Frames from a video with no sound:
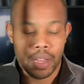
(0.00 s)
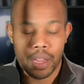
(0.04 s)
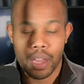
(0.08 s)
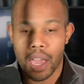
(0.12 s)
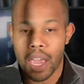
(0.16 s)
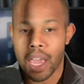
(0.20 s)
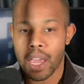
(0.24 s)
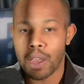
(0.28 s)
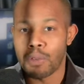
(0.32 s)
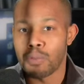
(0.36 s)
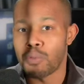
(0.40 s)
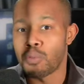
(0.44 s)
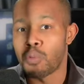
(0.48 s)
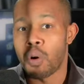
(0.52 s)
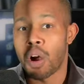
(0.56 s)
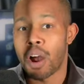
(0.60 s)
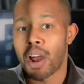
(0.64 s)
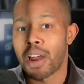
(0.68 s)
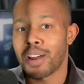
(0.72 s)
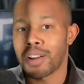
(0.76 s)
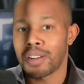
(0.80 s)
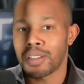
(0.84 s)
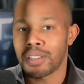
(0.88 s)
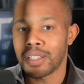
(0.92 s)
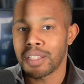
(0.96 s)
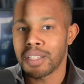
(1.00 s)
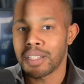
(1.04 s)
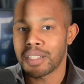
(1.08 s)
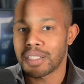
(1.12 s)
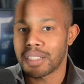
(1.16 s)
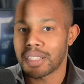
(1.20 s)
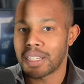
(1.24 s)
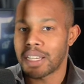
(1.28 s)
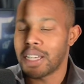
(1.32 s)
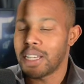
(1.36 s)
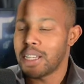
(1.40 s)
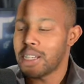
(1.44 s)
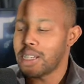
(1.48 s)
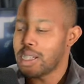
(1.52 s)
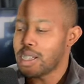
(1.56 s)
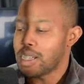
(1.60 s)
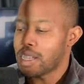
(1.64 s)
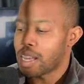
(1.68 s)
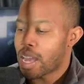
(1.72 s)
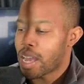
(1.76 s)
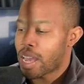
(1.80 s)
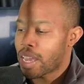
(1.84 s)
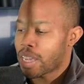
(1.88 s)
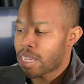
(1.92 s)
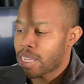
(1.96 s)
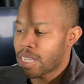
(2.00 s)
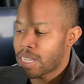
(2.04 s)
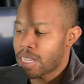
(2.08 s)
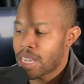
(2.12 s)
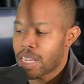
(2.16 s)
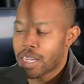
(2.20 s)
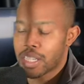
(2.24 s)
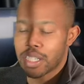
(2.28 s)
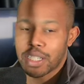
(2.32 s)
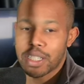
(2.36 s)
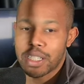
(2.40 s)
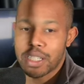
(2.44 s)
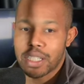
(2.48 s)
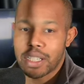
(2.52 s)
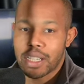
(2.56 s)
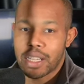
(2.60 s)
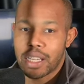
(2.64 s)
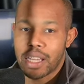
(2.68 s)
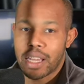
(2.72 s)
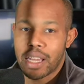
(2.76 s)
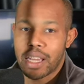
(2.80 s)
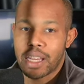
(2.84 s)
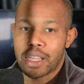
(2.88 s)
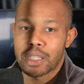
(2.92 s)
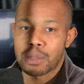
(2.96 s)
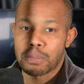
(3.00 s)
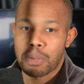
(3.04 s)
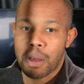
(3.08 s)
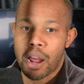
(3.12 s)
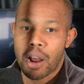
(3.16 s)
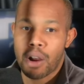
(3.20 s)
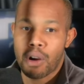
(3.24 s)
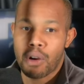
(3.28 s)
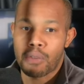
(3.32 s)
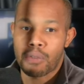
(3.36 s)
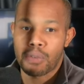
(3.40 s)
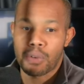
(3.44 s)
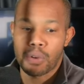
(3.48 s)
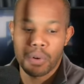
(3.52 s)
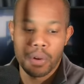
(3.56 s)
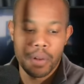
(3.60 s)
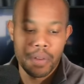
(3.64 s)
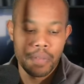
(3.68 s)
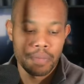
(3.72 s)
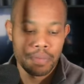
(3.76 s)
a wireless NDI connection is powerful.